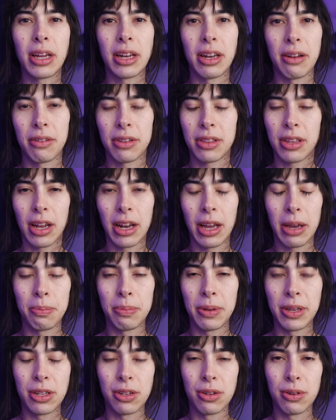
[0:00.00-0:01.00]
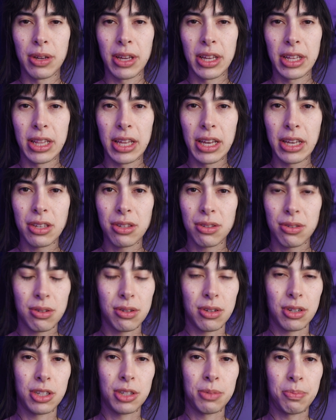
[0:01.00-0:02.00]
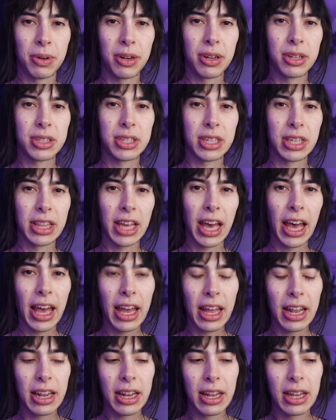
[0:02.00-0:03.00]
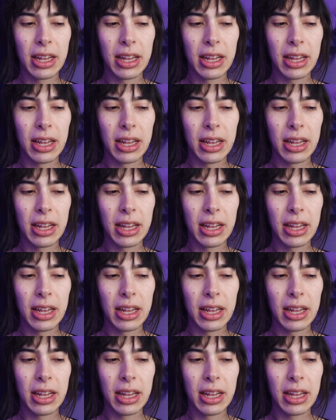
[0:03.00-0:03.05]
I never thought I'd be doing this or experiencing that.